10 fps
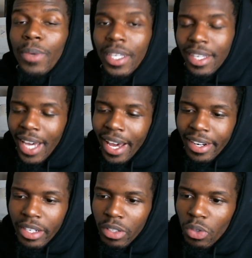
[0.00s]
We
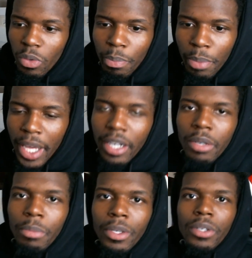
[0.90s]
gotta do
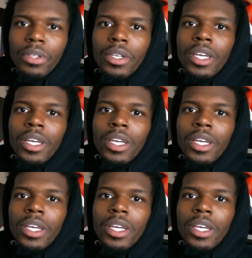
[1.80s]
better, bro.